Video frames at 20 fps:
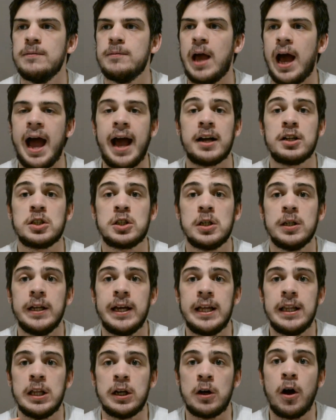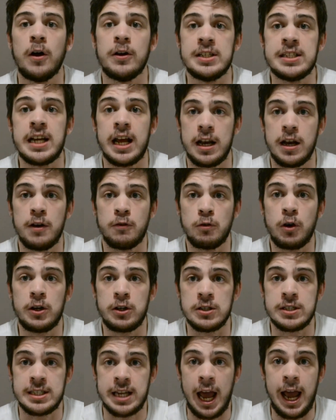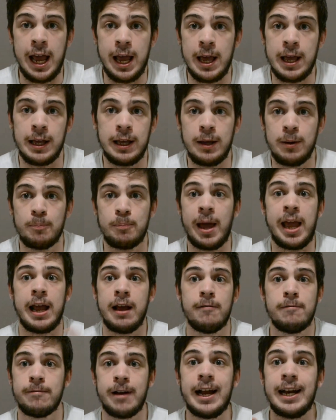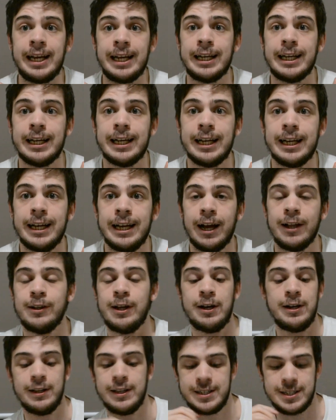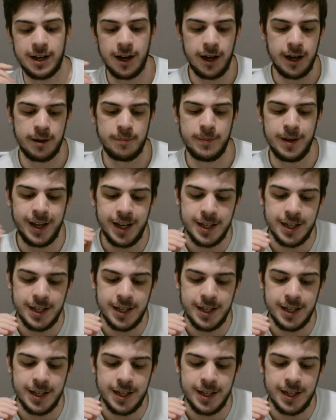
actually the content of what you're saying being funny a lot of the time.